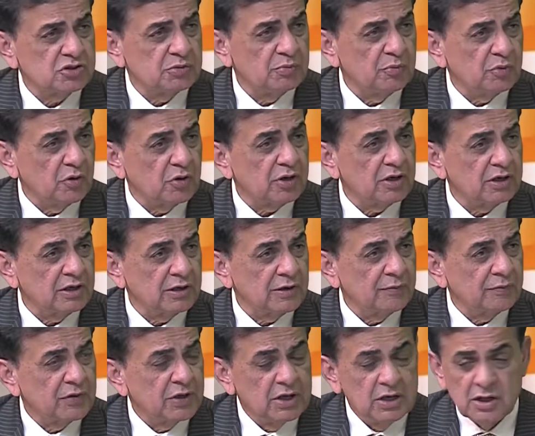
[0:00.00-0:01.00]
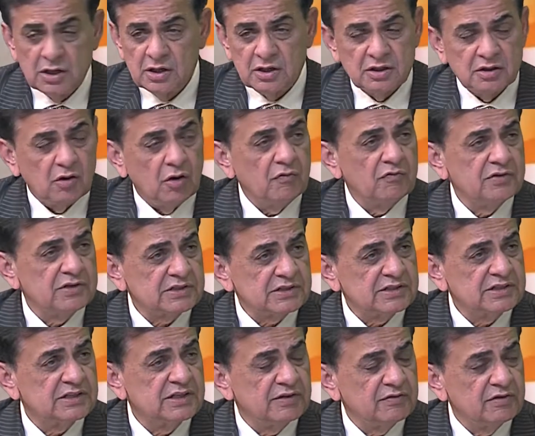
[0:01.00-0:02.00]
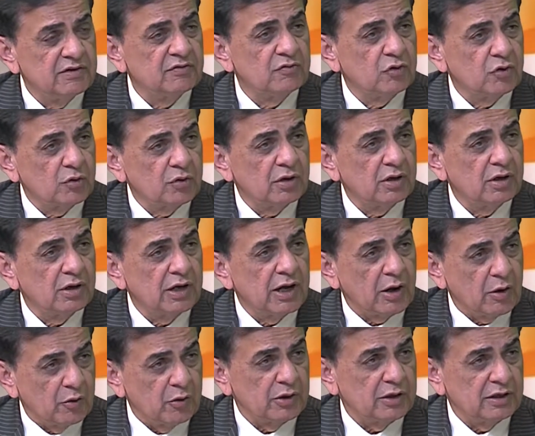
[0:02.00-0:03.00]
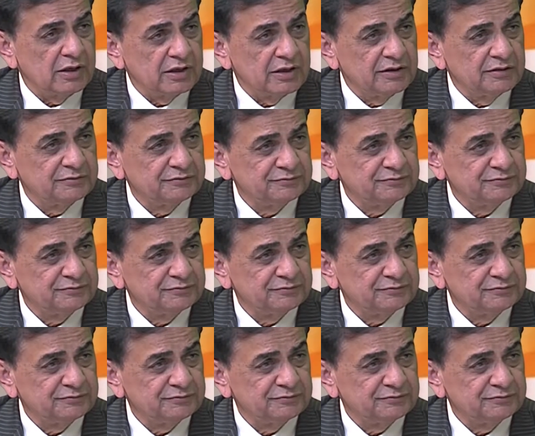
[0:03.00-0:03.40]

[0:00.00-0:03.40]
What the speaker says: important, obviously they will vote accordingly.